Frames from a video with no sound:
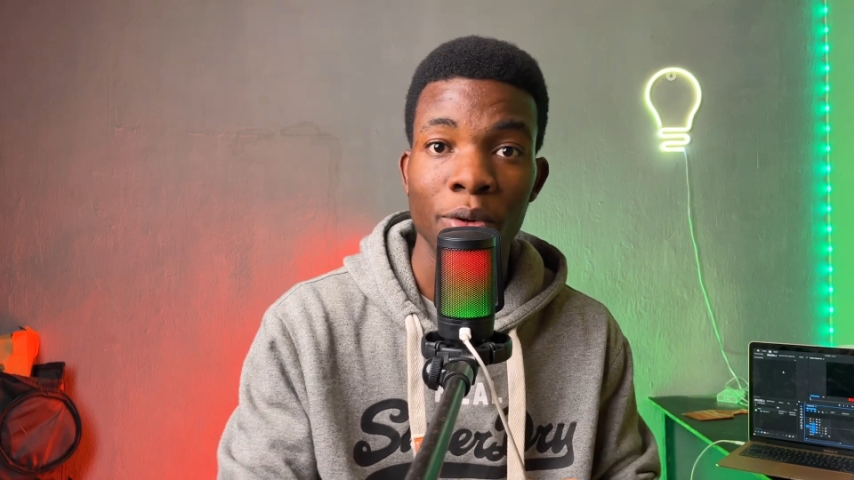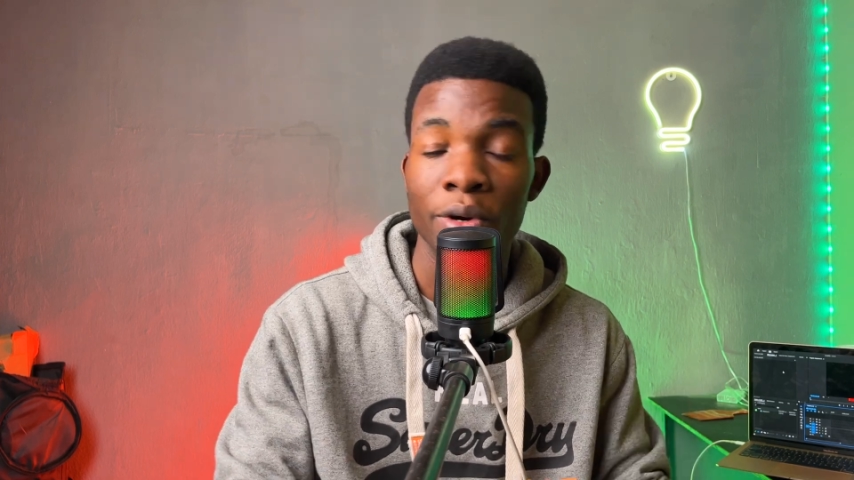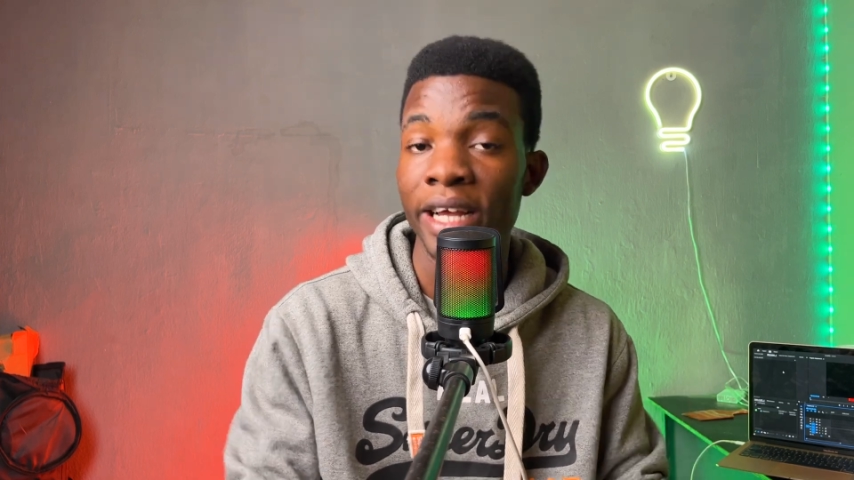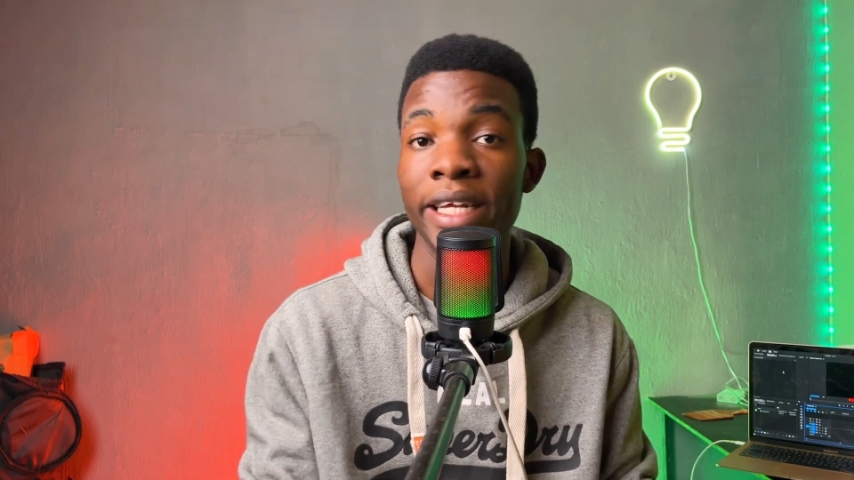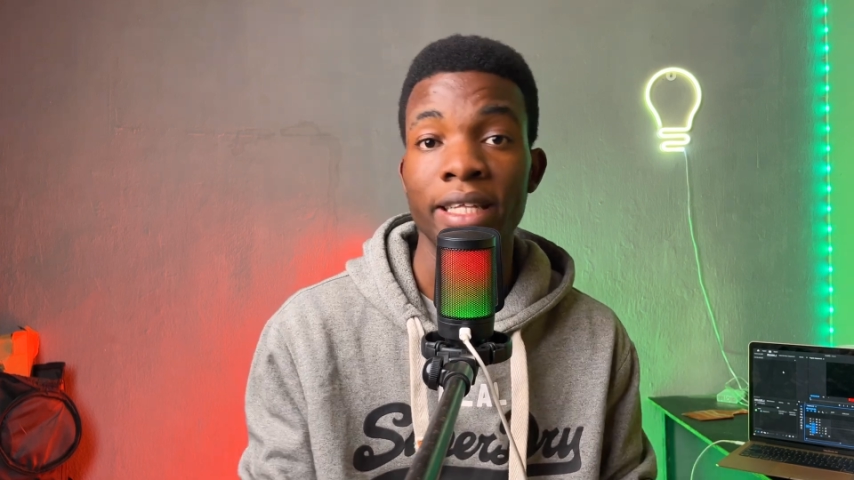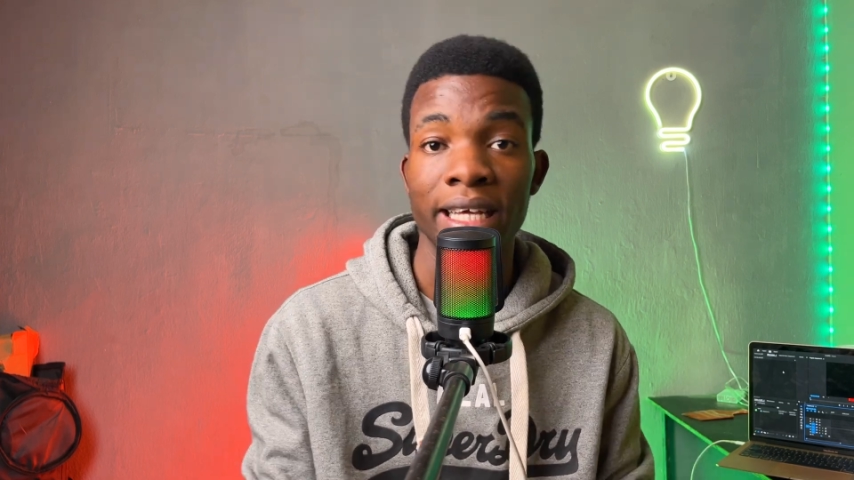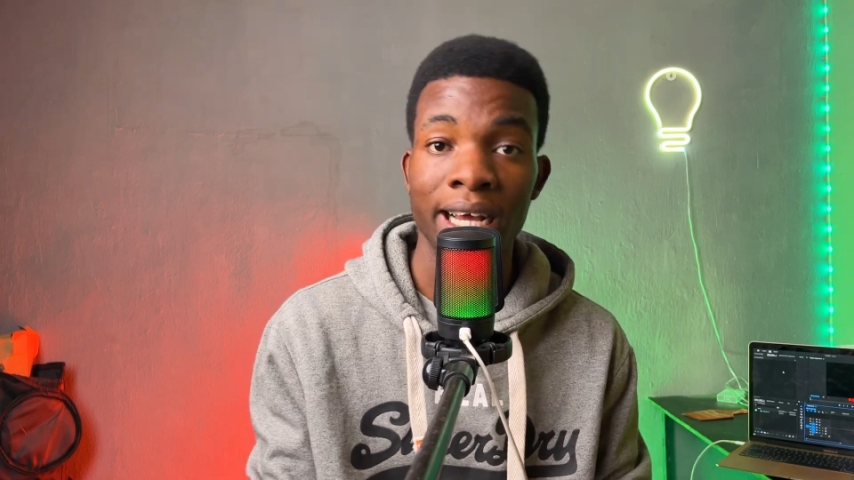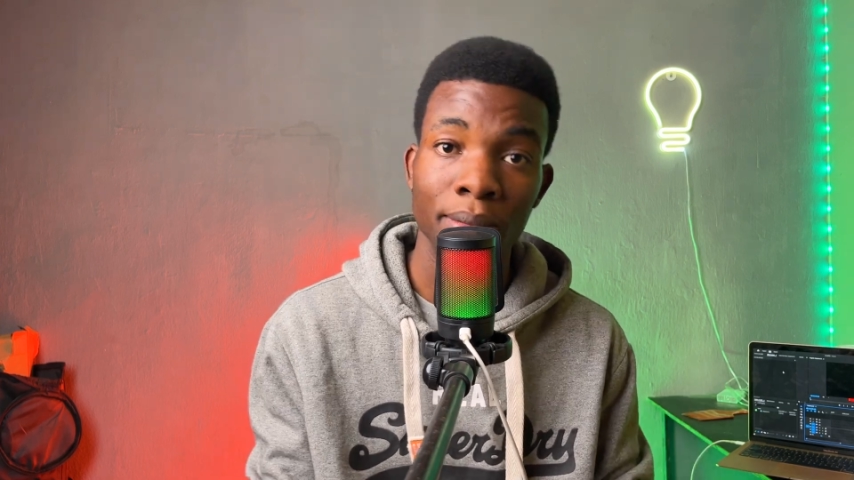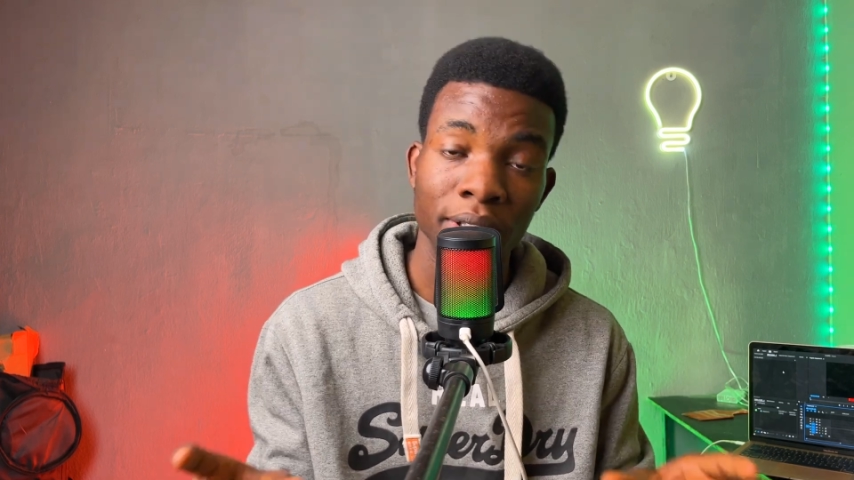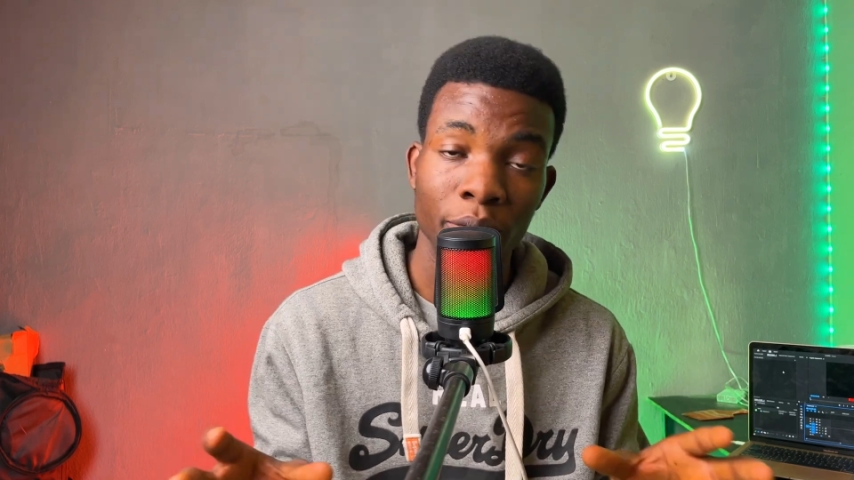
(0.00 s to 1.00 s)
or any of the
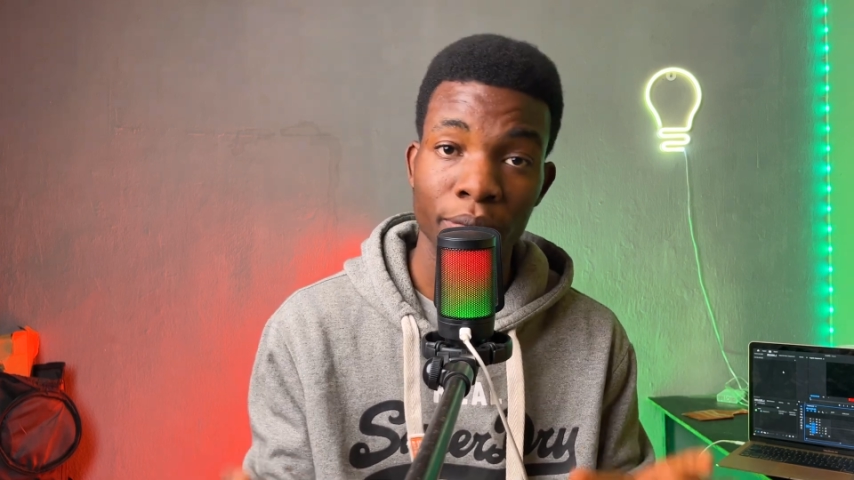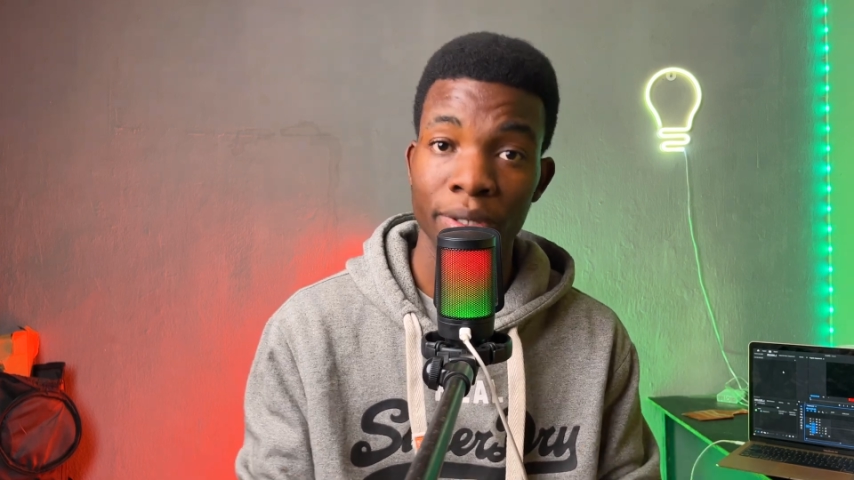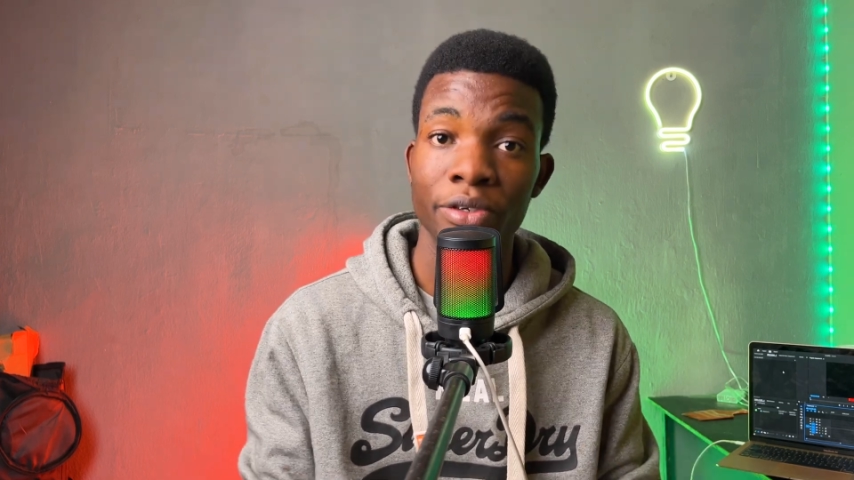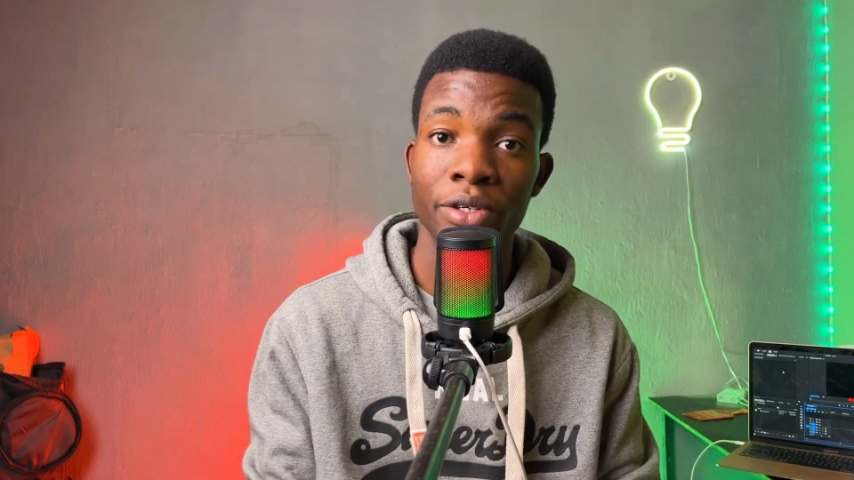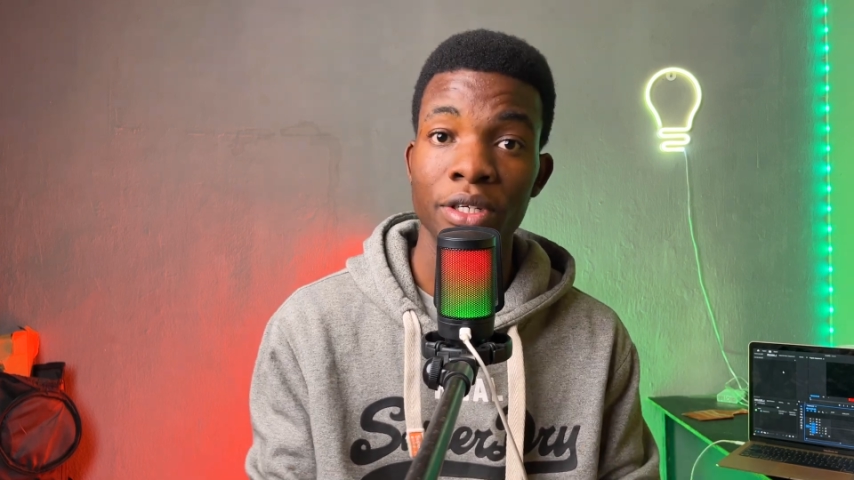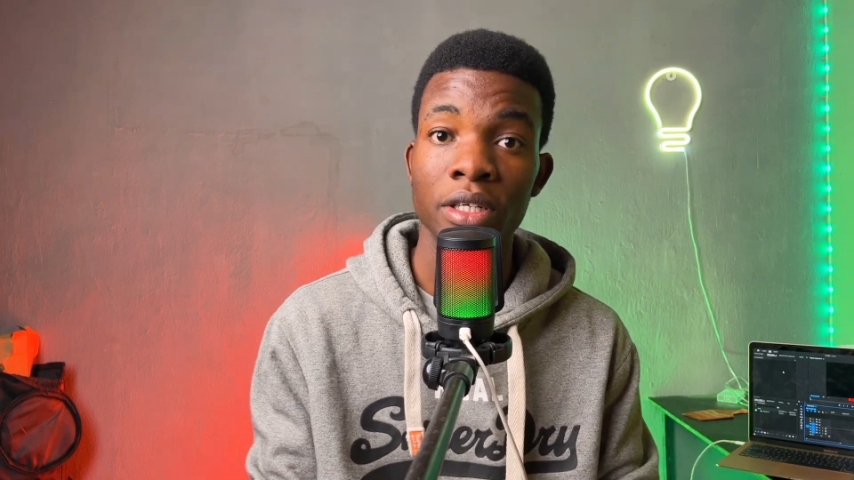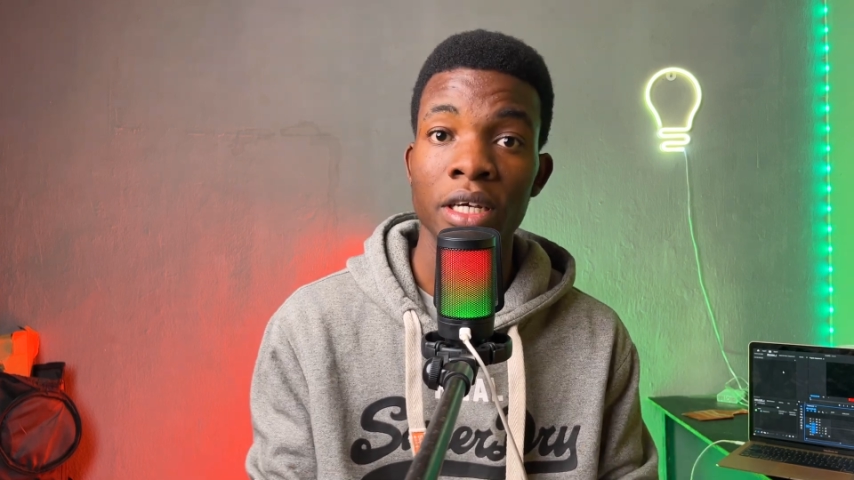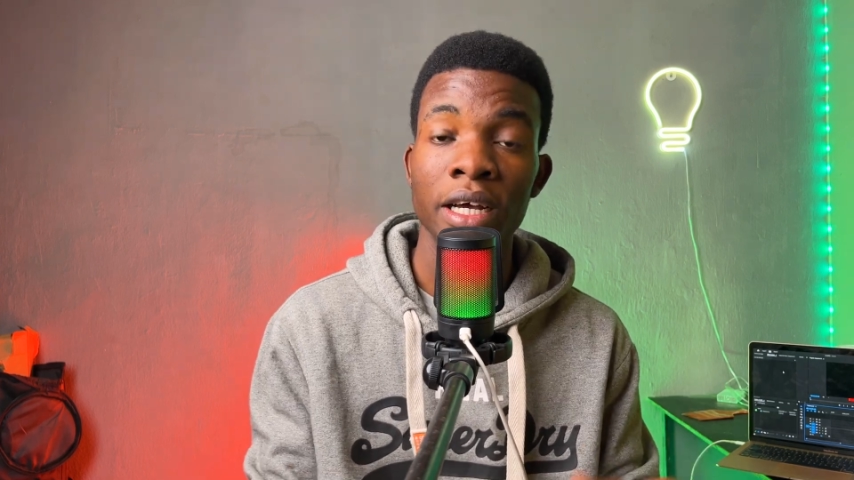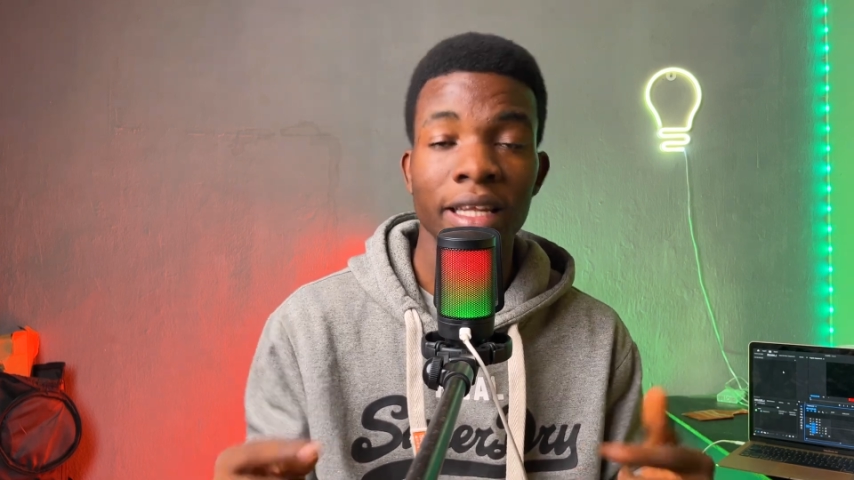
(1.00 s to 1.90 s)
apps that we mentioned?